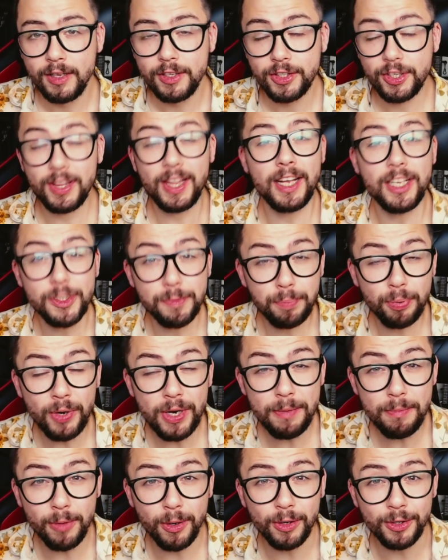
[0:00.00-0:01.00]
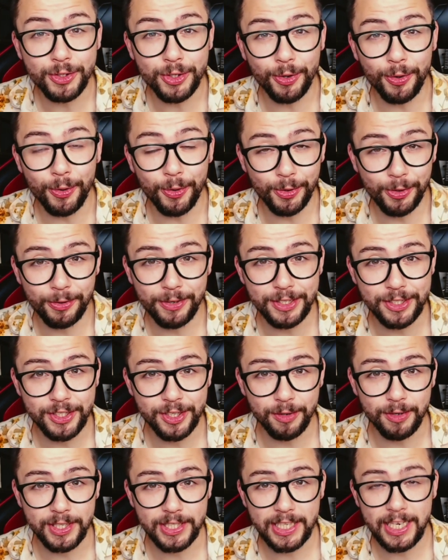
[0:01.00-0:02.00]
So that's pretty much all there is
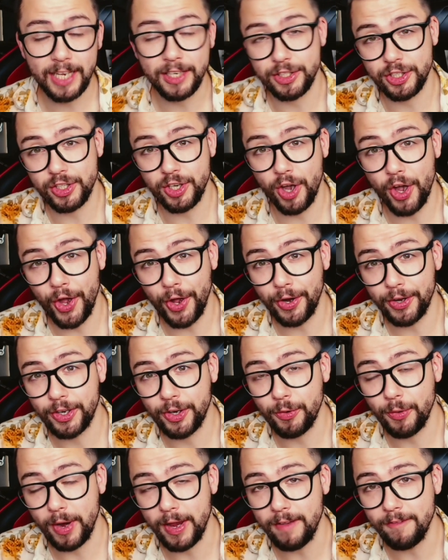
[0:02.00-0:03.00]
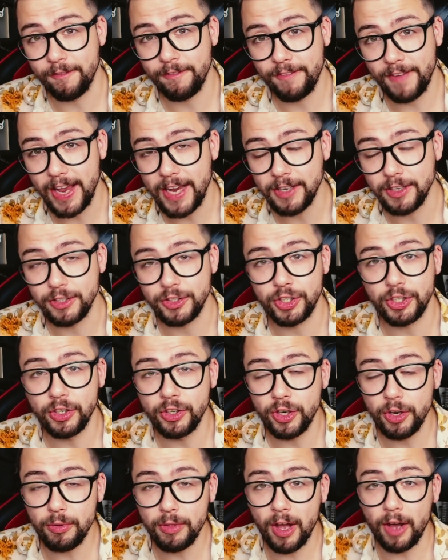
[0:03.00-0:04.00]
to it to get started creating faders. You can
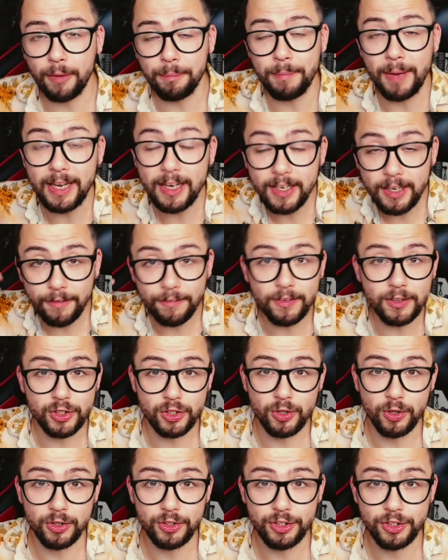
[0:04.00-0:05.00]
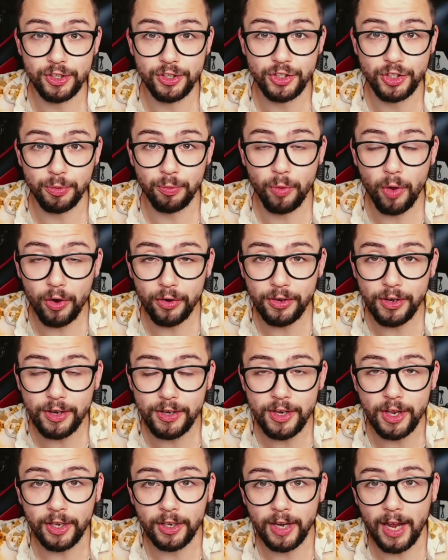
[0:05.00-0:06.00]
do that on many different sources as you want.
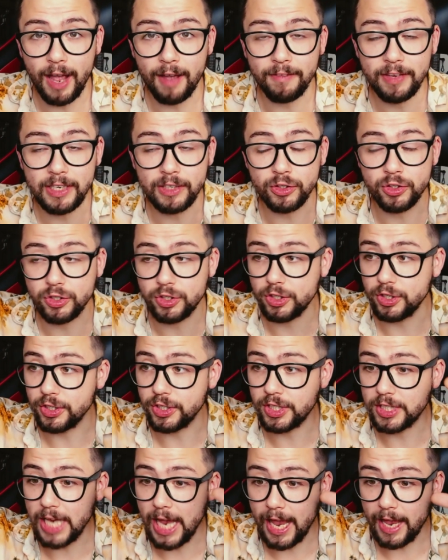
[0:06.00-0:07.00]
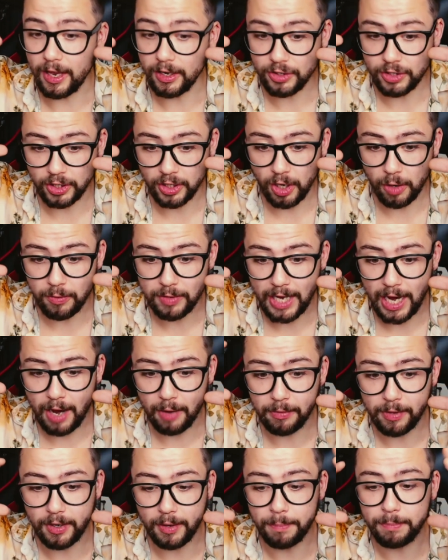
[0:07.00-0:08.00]
You can have it just to set to go
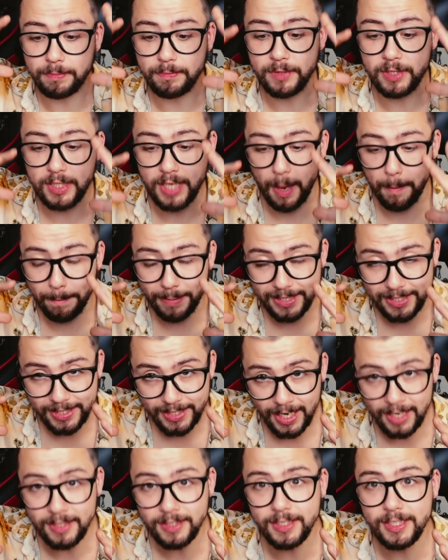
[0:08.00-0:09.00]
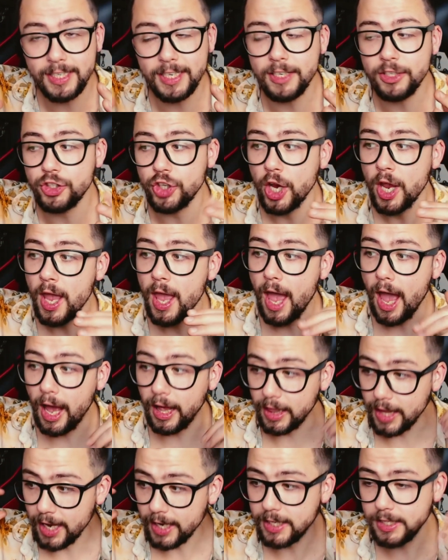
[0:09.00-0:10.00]
down a set percentage.
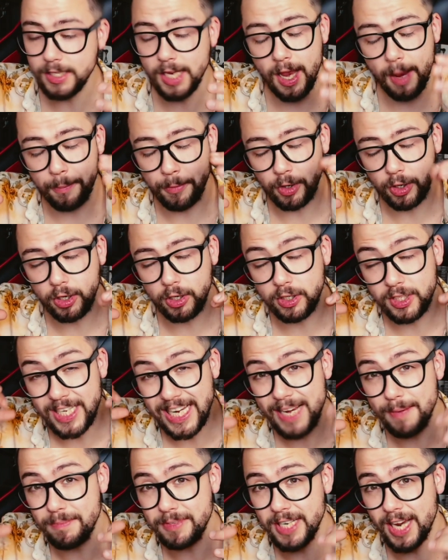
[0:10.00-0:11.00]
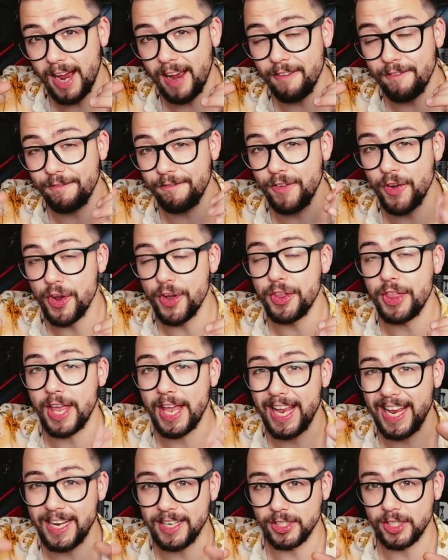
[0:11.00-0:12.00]
Like I say, I'm going to deep dive further
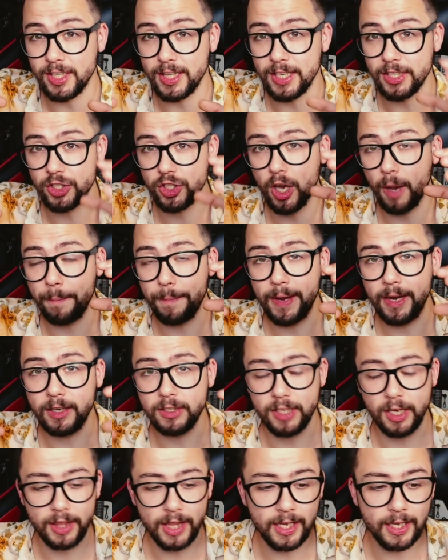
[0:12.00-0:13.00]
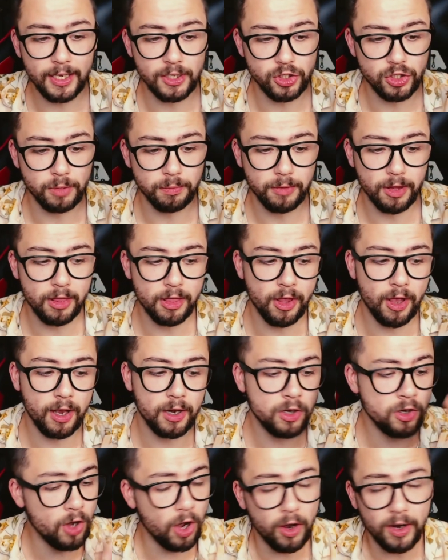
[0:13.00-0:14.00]
into this topic because I think it's something that
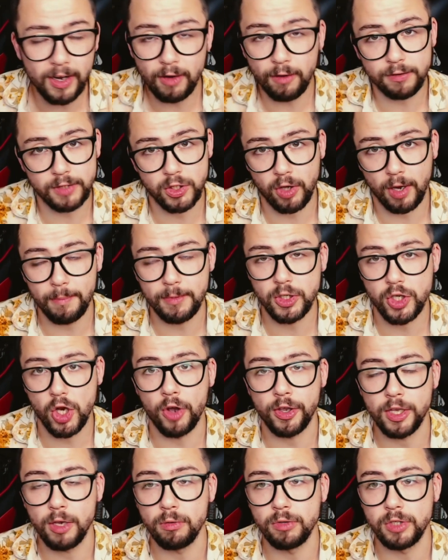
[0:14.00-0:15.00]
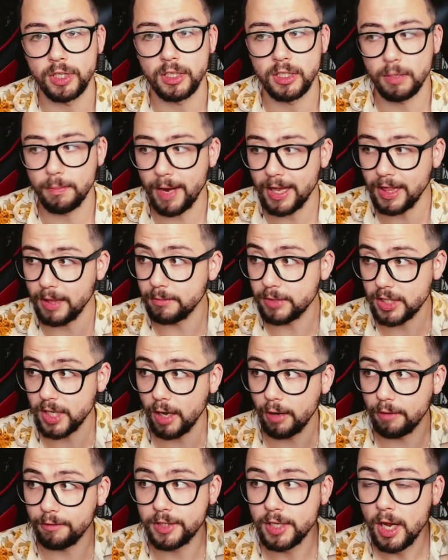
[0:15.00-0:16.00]
not enough streamers are using to make
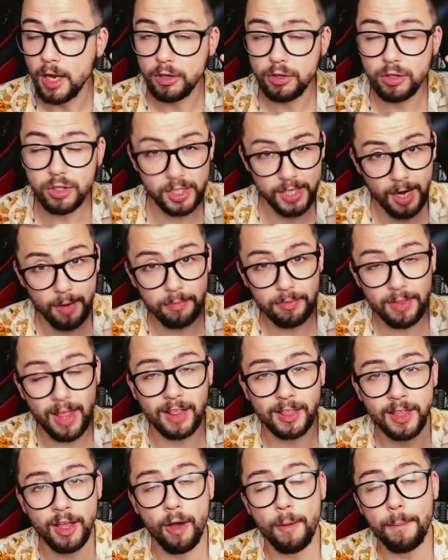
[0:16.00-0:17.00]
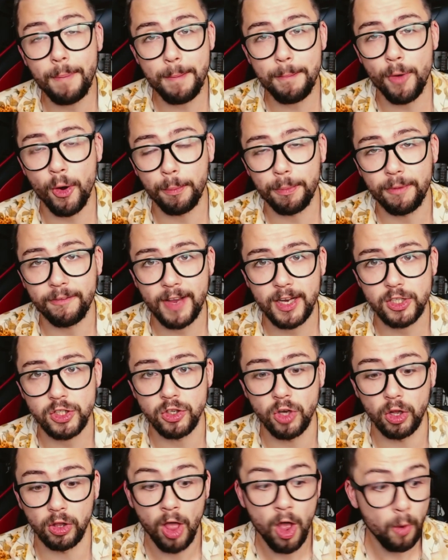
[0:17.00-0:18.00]
themselves just sound that little bit more
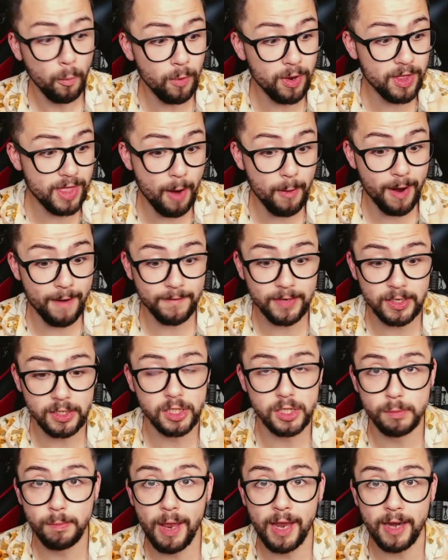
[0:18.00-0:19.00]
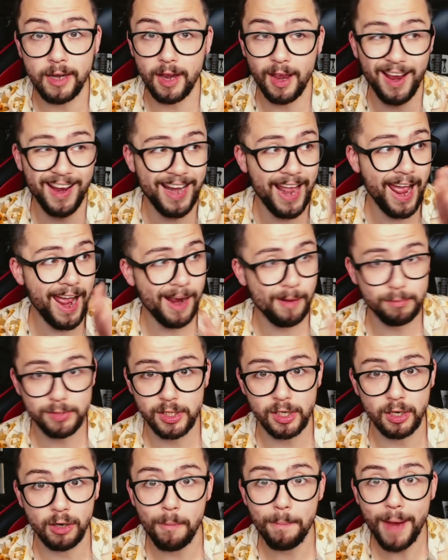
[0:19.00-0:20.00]
professional without having to spend an
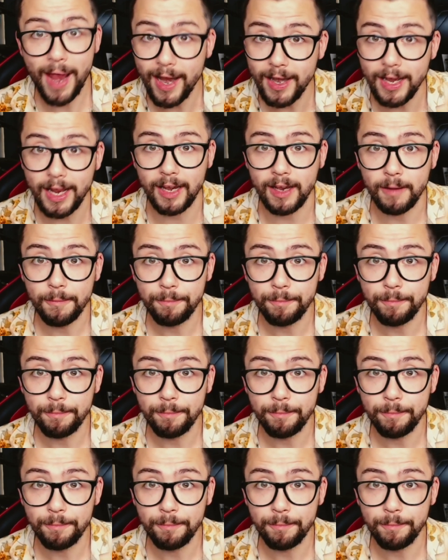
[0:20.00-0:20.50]
absolute penny.